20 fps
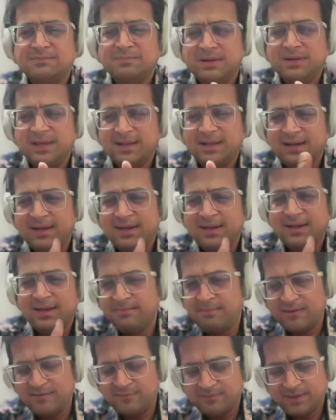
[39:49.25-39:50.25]

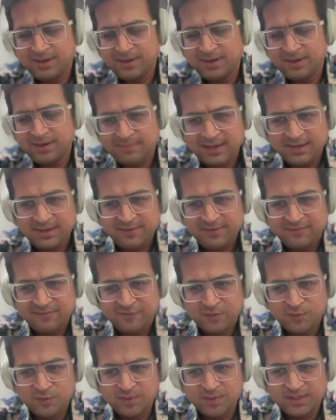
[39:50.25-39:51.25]
in
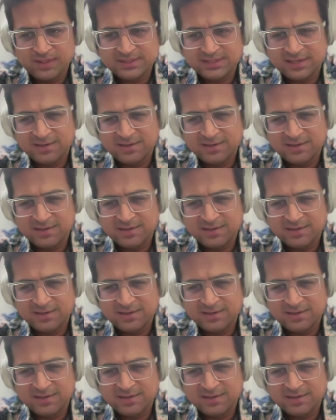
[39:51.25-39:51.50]
my view,